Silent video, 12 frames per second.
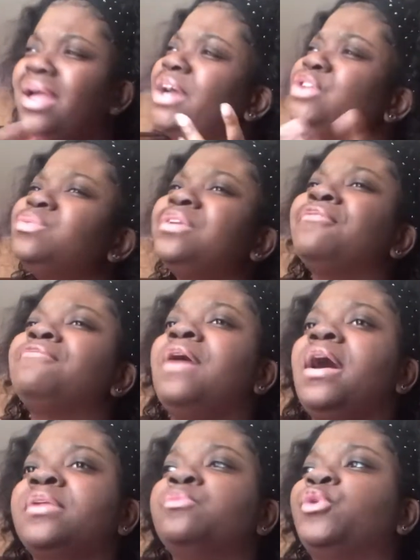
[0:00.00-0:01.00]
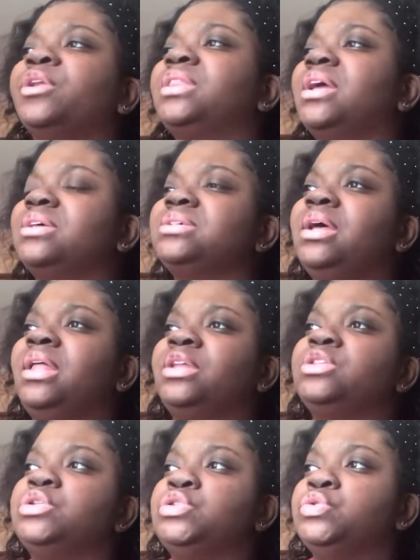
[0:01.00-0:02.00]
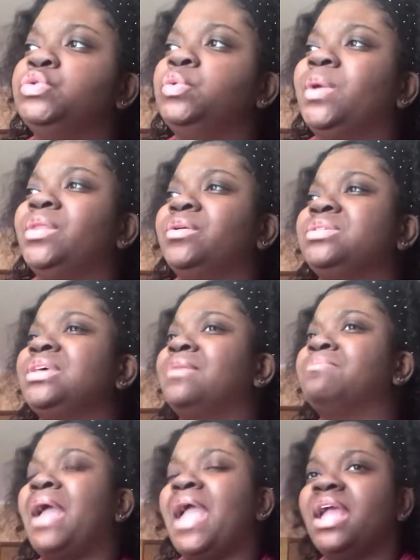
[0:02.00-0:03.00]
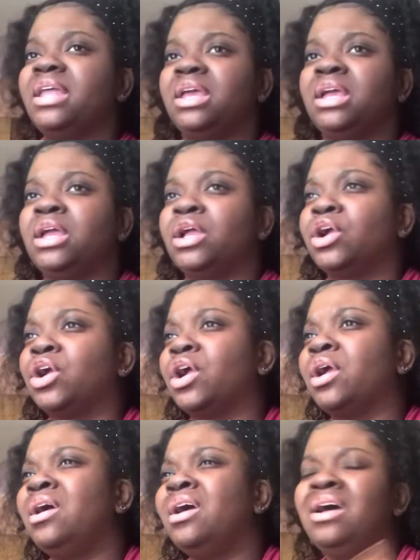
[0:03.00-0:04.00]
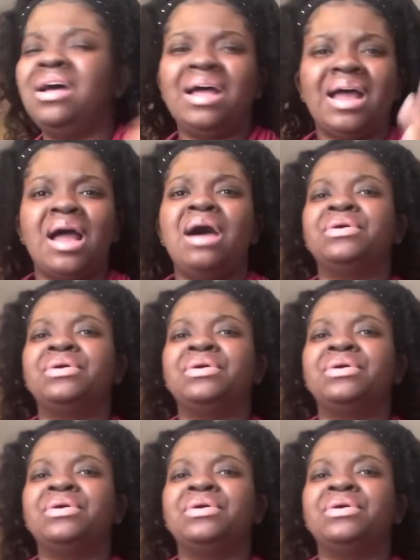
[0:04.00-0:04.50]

I just want to find more things I like to do, whether it's like painting or I don't